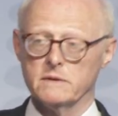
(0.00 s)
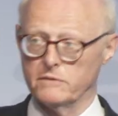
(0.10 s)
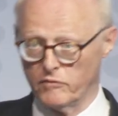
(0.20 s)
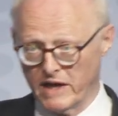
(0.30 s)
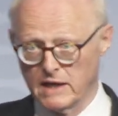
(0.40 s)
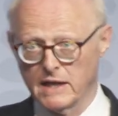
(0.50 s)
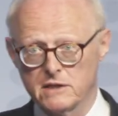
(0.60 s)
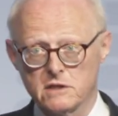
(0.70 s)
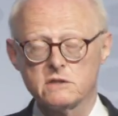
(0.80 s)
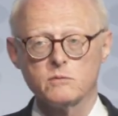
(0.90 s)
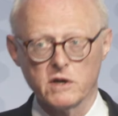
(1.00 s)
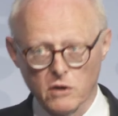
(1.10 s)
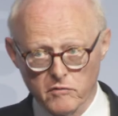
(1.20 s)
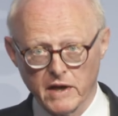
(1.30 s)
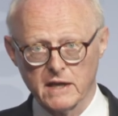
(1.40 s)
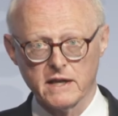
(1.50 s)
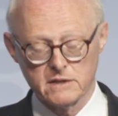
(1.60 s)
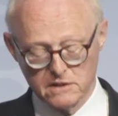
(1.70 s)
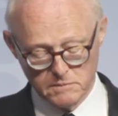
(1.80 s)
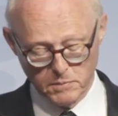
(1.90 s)
the regulators, we're not
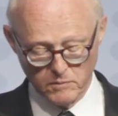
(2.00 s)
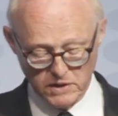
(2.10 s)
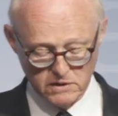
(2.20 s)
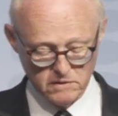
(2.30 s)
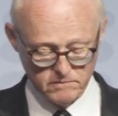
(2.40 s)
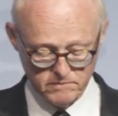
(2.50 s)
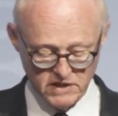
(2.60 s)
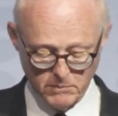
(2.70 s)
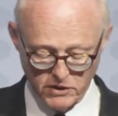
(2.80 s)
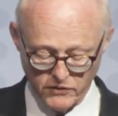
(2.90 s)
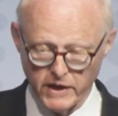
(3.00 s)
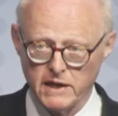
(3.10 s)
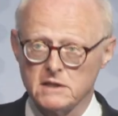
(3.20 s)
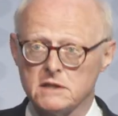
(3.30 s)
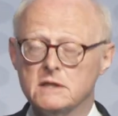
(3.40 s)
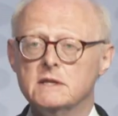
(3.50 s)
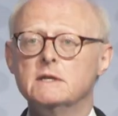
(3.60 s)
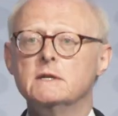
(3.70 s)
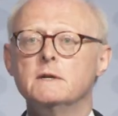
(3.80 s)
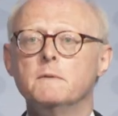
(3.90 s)
regulators, but we do similar things,
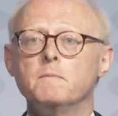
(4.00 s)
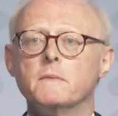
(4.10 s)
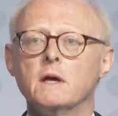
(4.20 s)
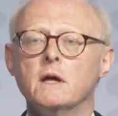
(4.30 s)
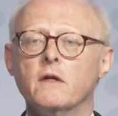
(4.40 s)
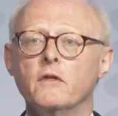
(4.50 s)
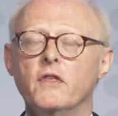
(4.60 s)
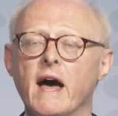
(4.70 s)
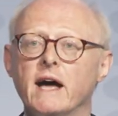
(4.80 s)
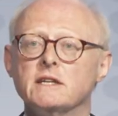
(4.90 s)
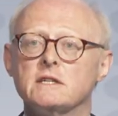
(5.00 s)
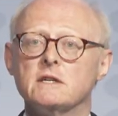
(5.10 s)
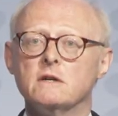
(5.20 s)
that